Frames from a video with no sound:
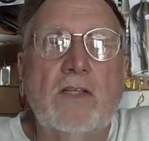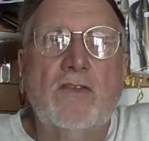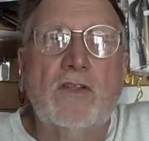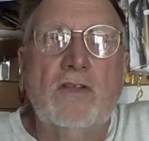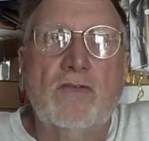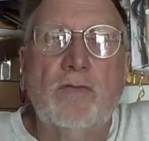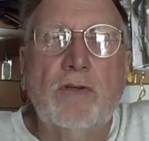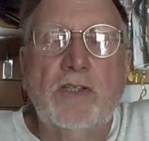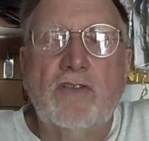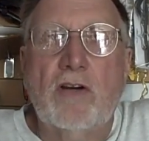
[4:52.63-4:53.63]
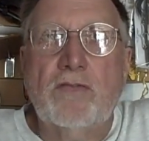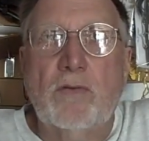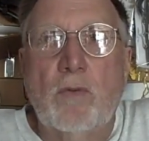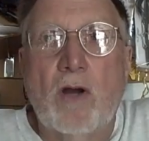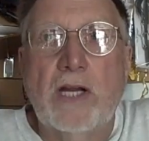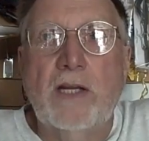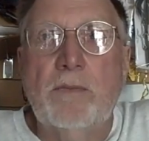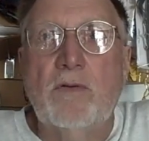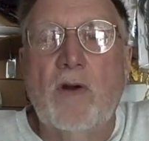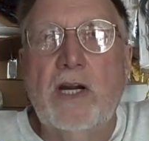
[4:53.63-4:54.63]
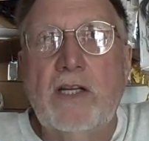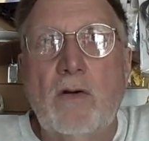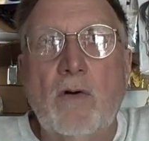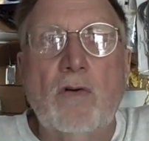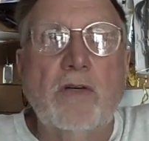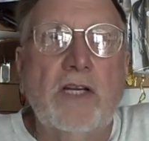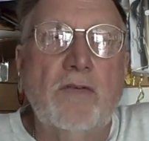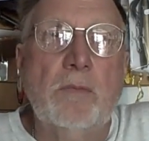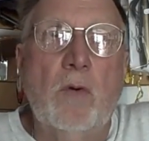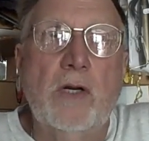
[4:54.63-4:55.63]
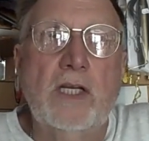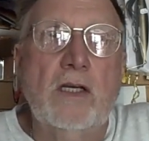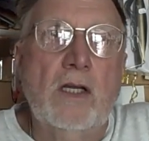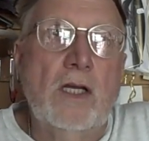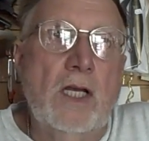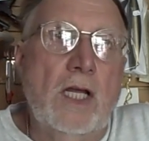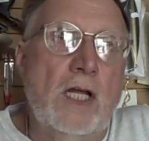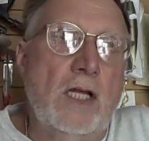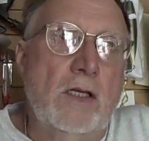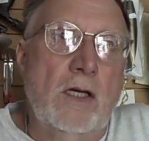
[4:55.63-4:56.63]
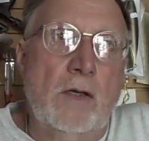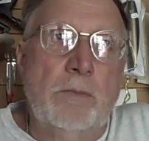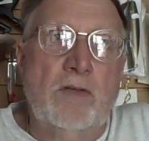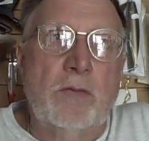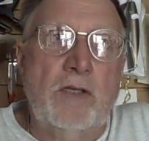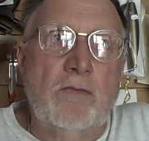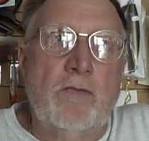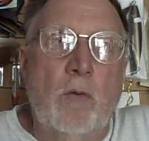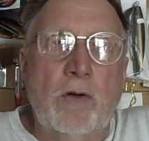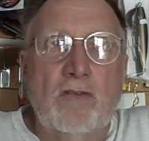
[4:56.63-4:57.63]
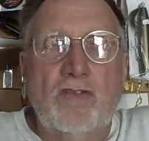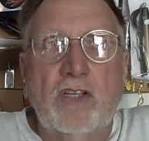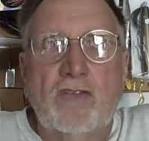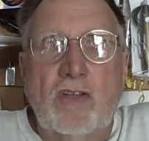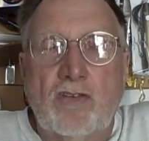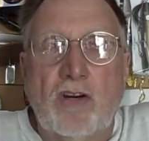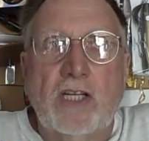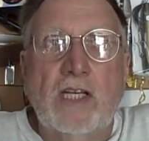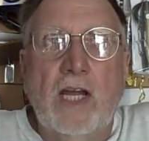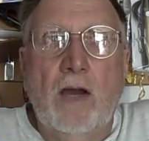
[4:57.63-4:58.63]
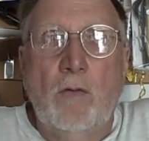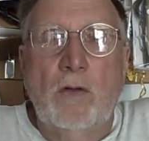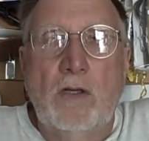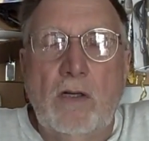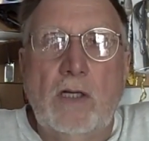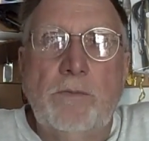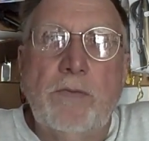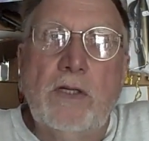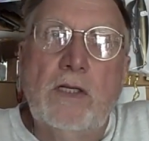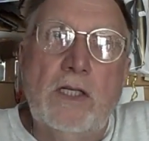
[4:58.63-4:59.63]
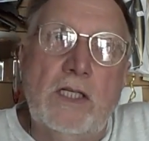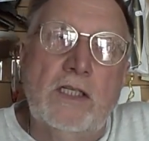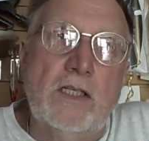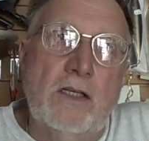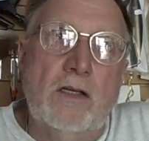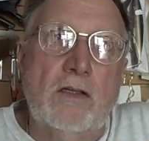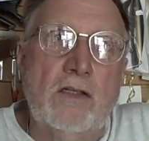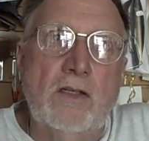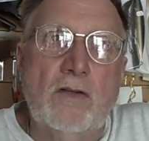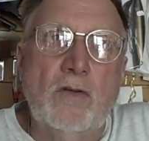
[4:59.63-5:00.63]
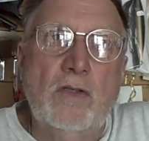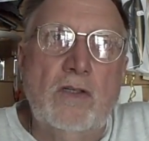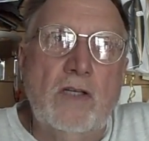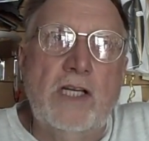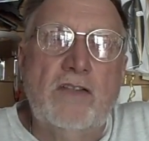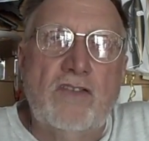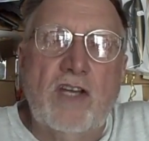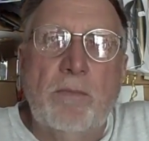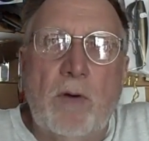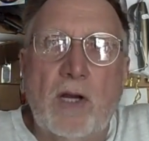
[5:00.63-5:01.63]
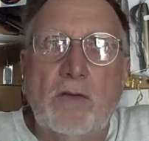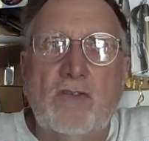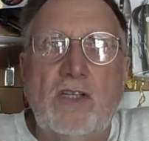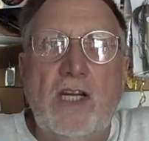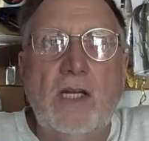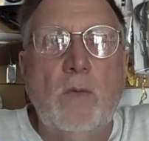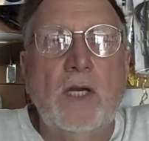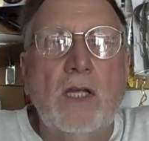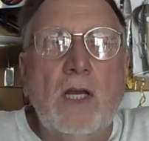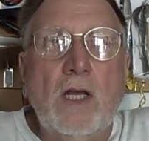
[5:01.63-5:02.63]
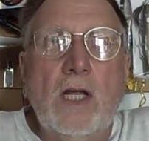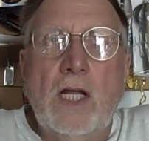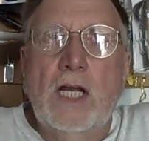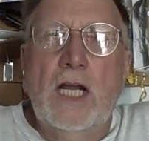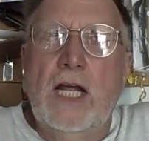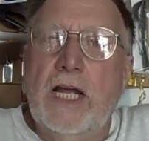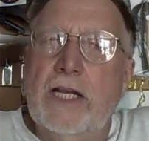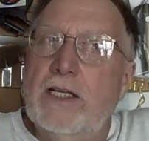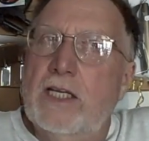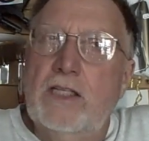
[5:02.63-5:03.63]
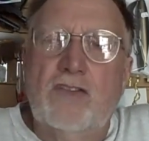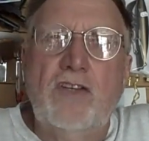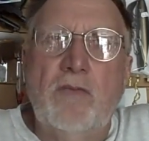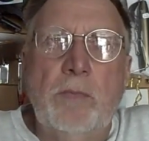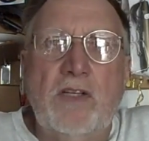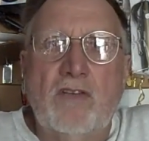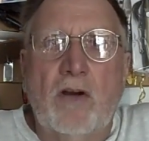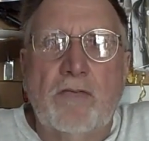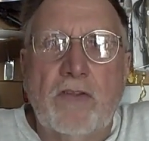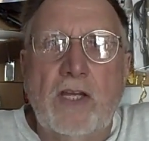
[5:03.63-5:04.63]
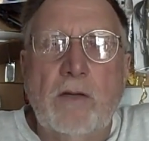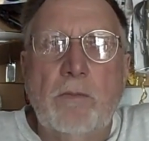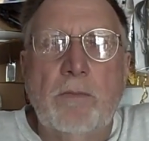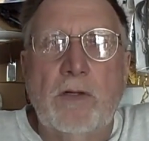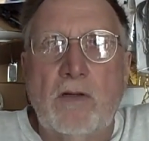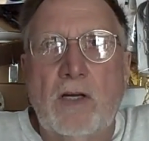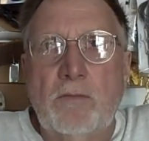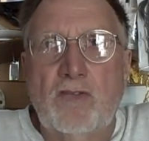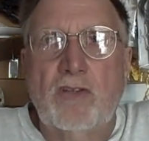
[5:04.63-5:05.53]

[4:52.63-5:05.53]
It's really tough to ride. I've been riding early every morning, between 4 and 6. I try to get out and and get a good 8 to 10 miles in anyway. And it's even been tough then, but I'm